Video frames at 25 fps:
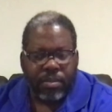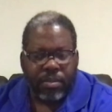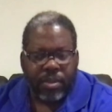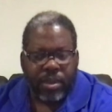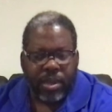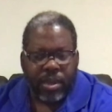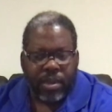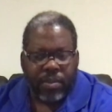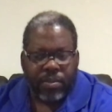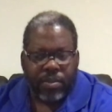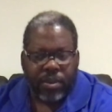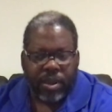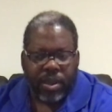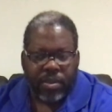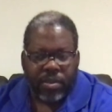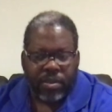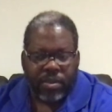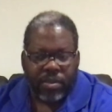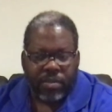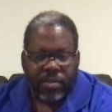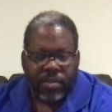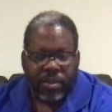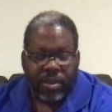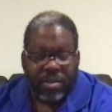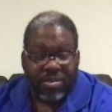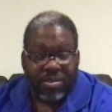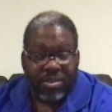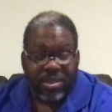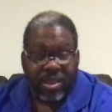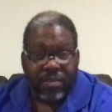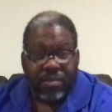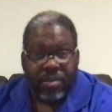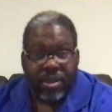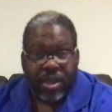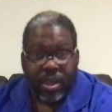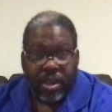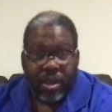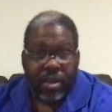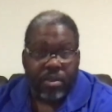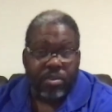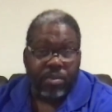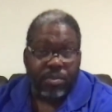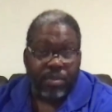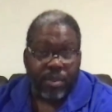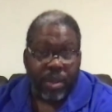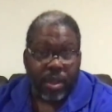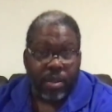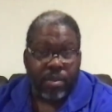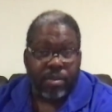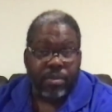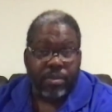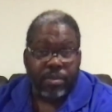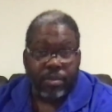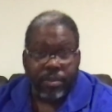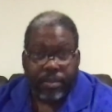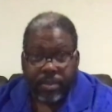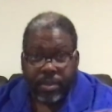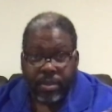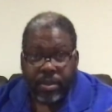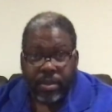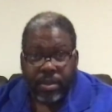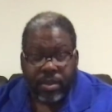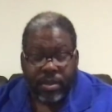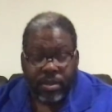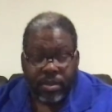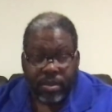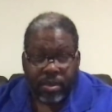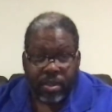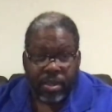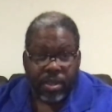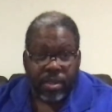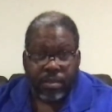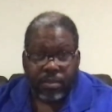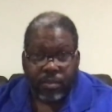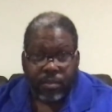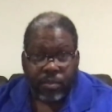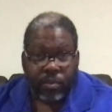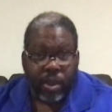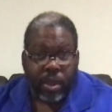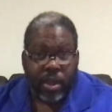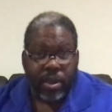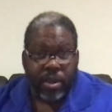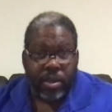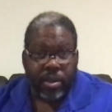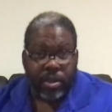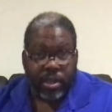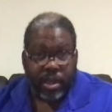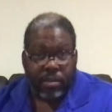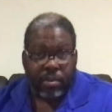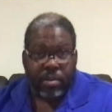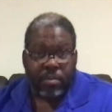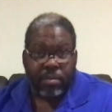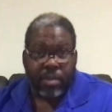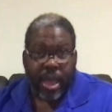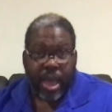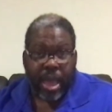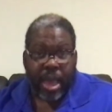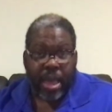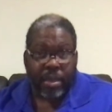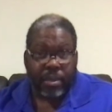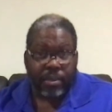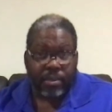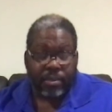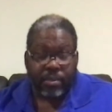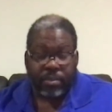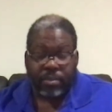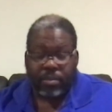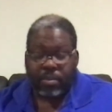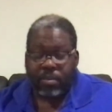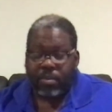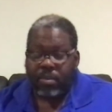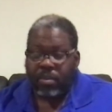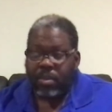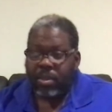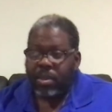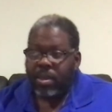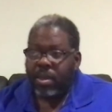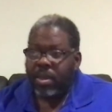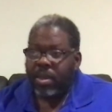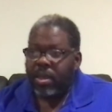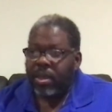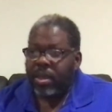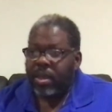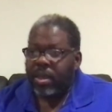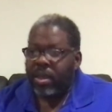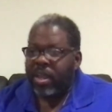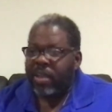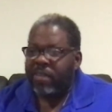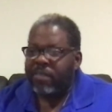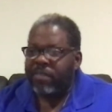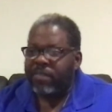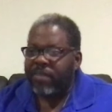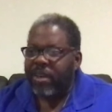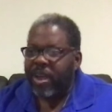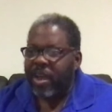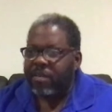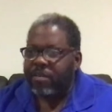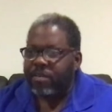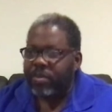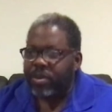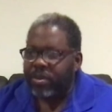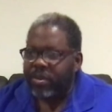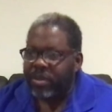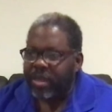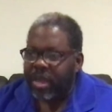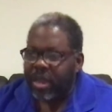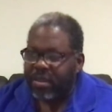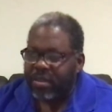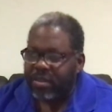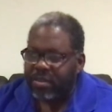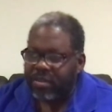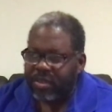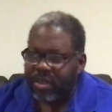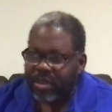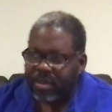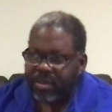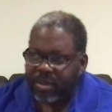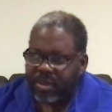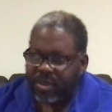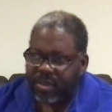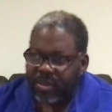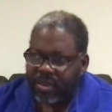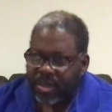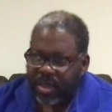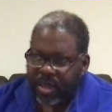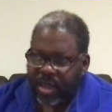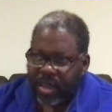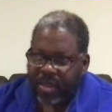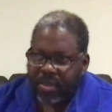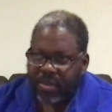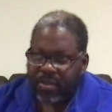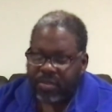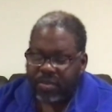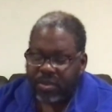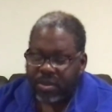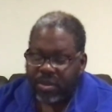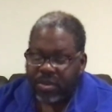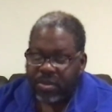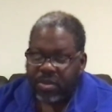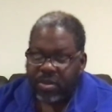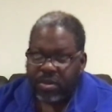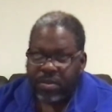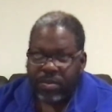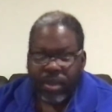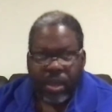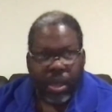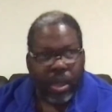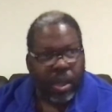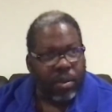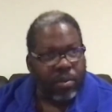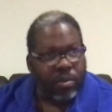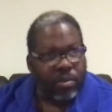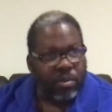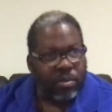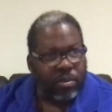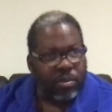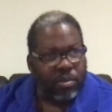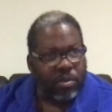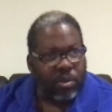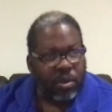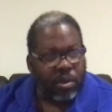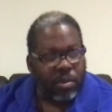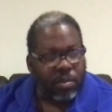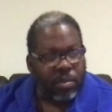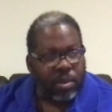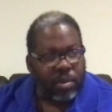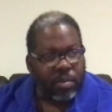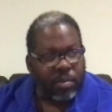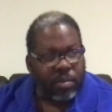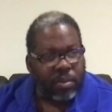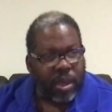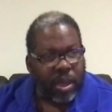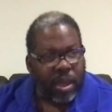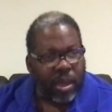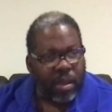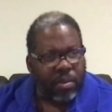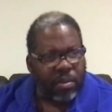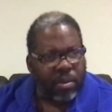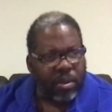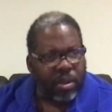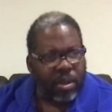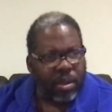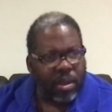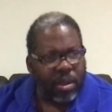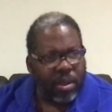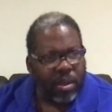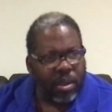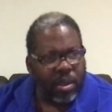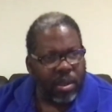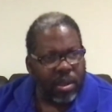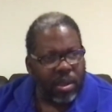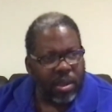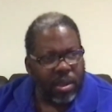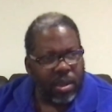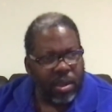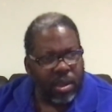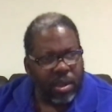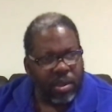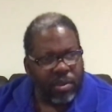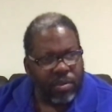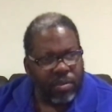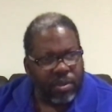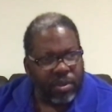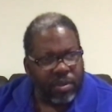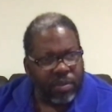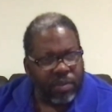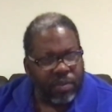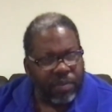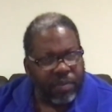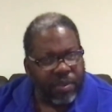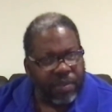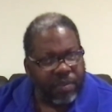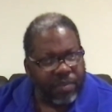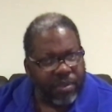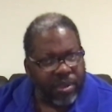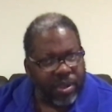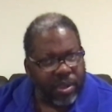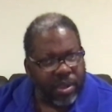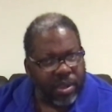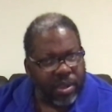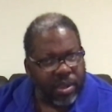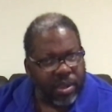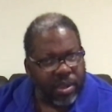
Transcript: at a price of about $700 to $800 to get them graded and coming back. And I have 5 books out to CBCS, which is going to be about $150